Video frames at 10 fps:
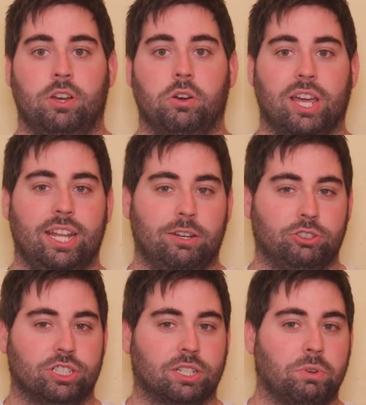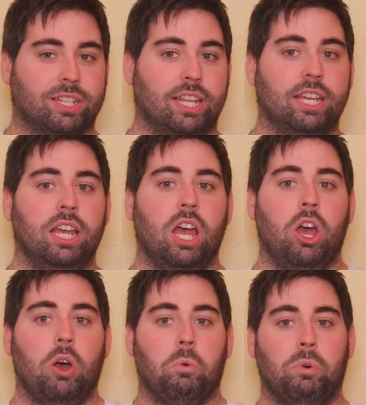Okay, now just a quick thing.
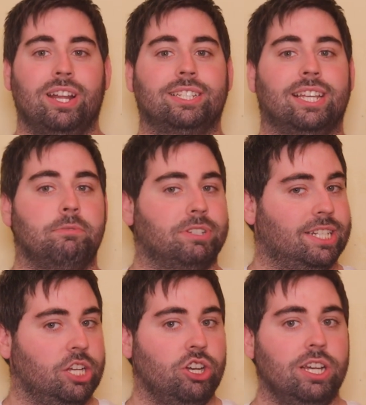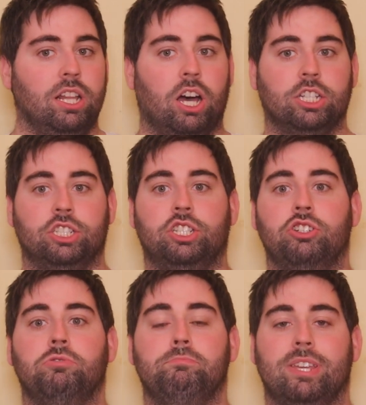When I say material, I
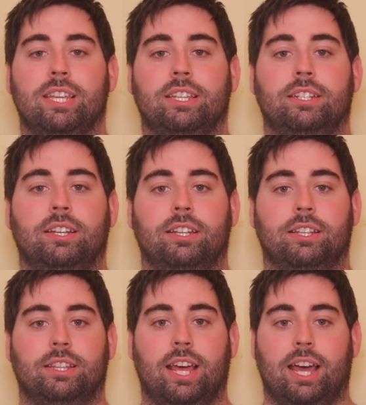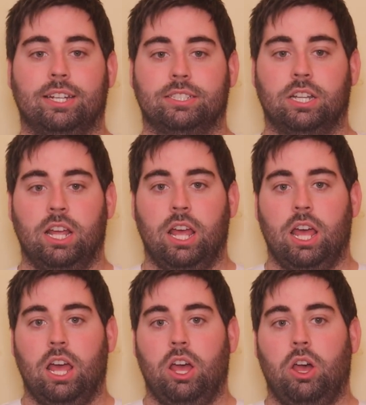do mean that
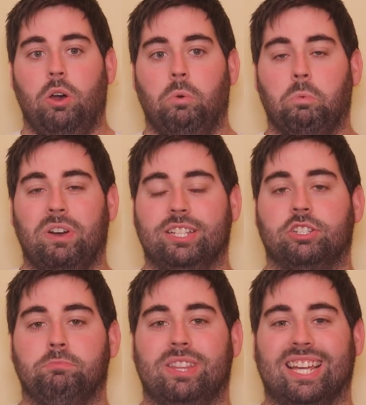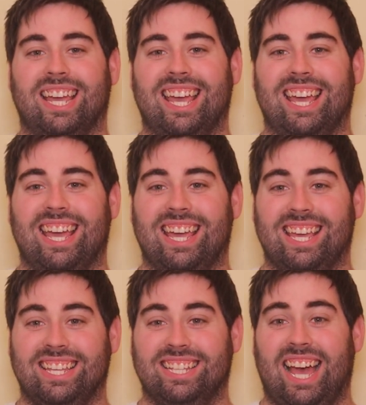when something
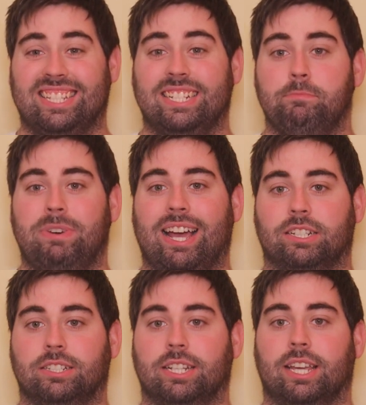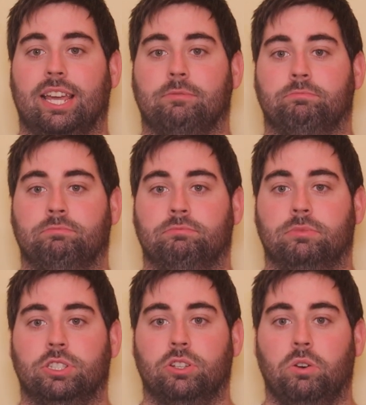has an impact on the game.
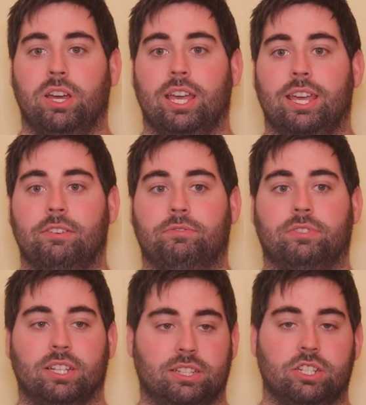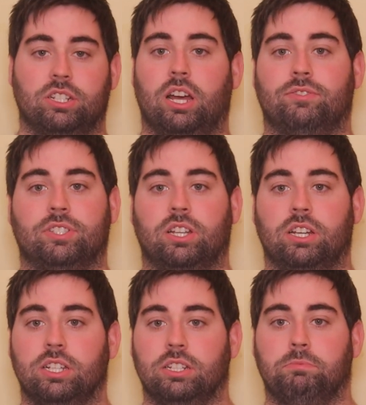So if there's an
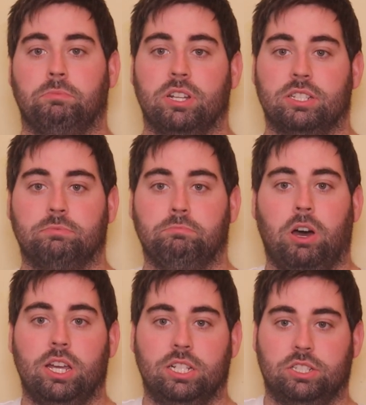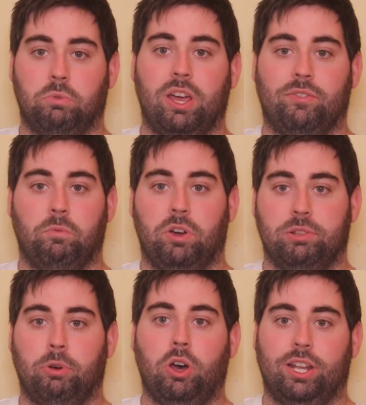offside but it's miles away from where
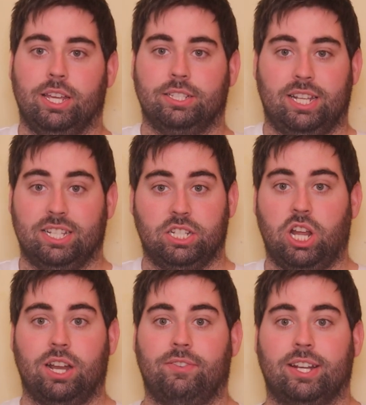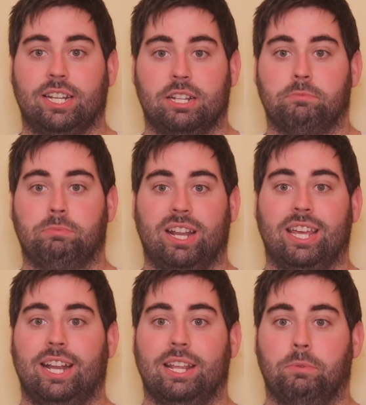the ball is and it's not affecting the
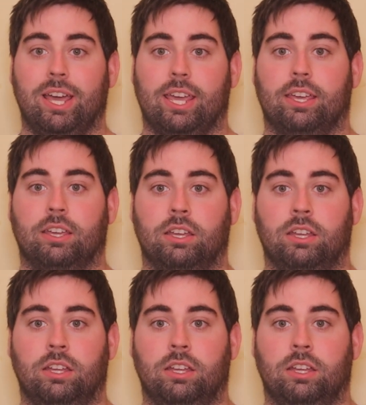play in any way,